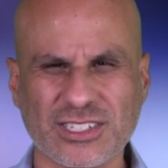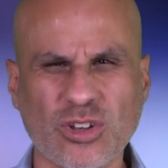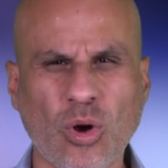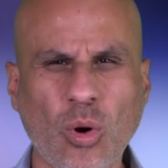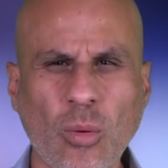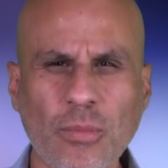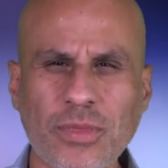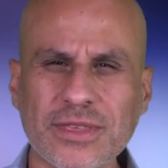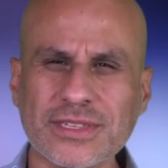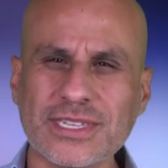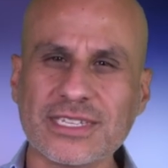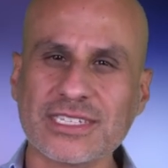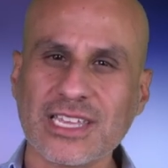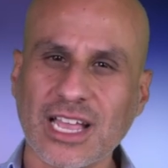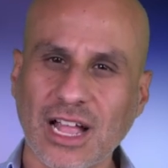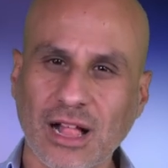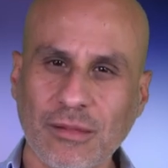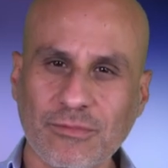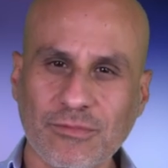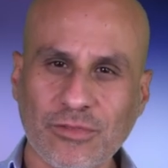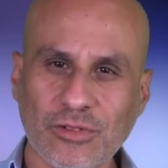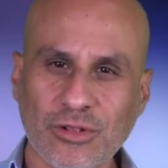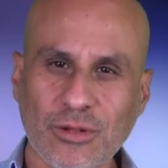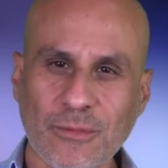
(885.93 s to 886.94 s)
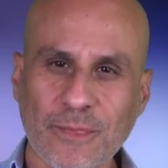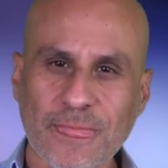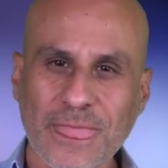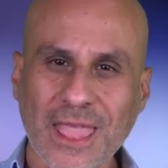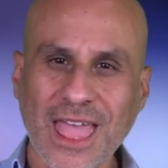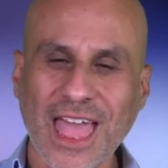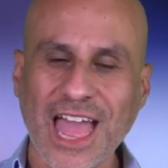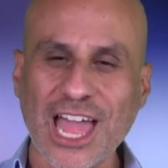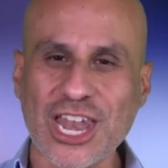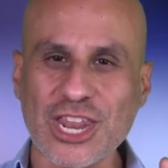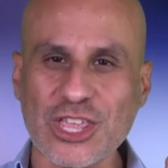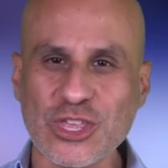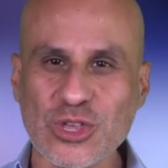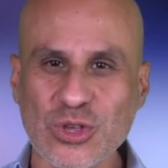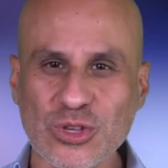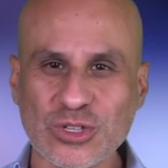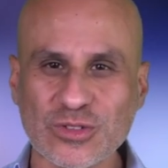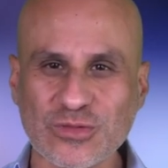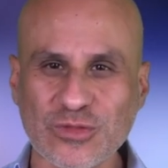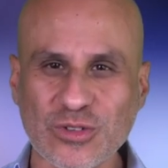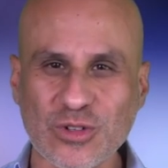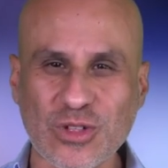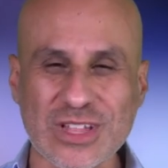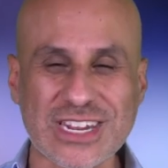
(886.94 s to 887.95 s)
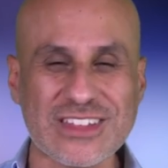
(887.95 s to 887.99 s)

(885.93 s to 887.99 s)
Hope this is helpful and useful.